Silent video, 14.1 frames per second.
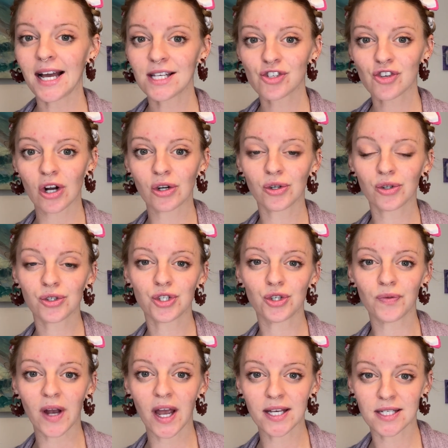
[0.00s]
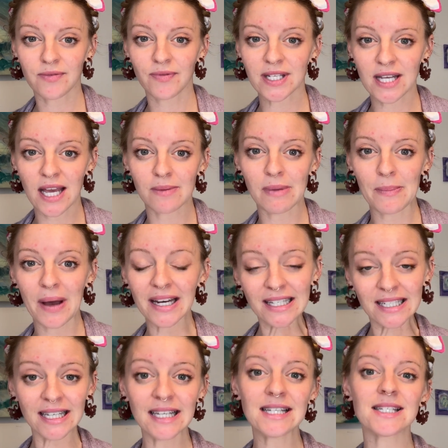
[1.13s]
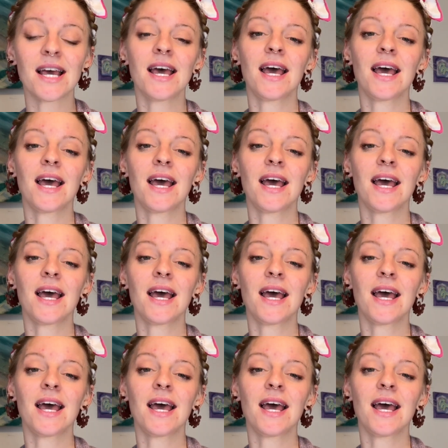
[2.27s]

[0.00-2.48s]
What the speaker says: struggle to retain my body heat,